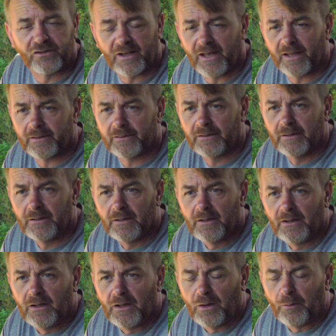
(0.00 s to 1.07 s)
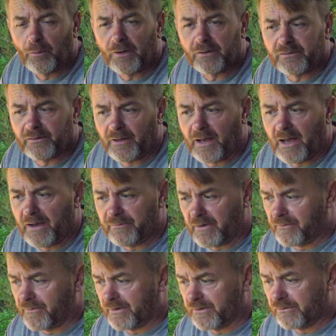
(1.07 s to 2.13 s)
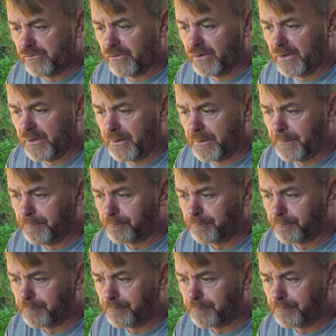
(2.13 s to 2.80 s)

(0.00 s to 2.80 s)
yet, but I've had to run I